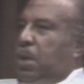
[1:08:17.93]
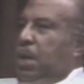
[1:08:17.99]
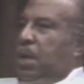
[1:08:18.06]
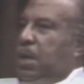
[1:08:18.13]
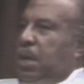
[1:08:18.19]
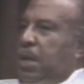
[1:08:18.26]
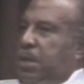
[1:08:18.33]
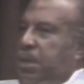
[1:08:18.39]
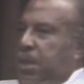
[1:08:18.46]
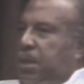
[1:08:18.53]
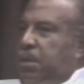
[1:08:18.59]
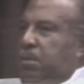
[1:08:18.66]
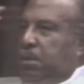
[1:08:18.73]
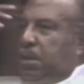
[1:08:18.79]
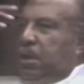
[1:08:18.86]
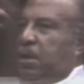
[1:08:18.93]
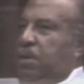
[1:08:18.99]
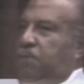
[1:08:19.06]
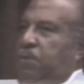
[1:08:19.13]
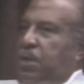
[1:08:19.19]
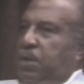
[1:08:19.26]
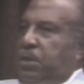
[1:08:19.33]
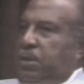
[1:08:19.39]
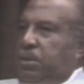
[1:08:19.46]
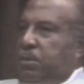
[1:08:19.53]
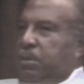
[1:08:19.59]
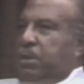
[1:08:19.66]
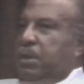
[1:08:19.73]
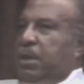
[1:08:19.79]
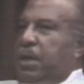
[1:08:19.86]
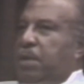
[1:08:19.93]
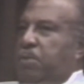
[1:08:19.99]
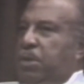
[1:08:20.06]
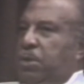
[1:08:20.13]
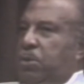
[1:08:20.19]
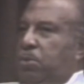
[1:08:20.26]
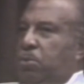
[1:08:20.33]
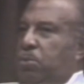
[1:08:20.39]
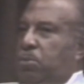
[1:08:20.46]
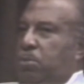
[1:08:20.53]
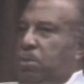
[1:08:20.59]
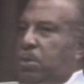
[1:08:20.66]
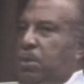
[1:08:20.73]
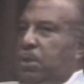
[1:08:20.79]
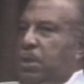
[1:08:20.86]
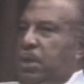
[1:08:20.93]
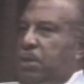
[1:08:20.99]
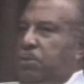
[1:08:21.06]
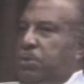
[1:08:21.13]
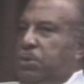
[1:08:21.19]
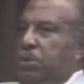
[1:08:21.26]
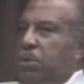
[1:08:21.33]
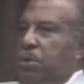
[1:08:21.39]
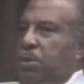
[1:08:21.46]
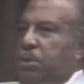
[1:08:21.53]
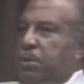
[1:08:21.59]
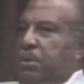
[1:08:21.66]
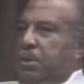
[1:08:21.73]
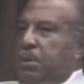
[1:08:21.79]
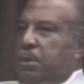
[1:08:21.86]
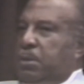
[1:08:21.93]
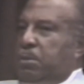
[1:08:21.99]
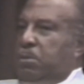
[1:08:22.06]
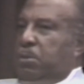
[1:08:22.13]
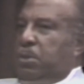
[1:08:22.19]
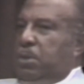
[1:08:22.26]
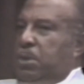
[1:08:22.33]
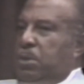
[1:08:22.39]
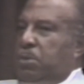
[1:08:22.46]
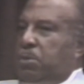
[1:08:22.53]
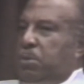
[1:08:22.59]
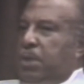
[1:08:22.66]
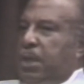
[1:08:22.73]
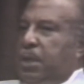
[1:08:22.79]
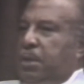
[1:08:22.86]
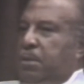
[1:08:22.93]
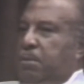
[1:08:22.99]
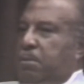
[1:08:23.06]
I think the individual, the layman who gives thought, would know that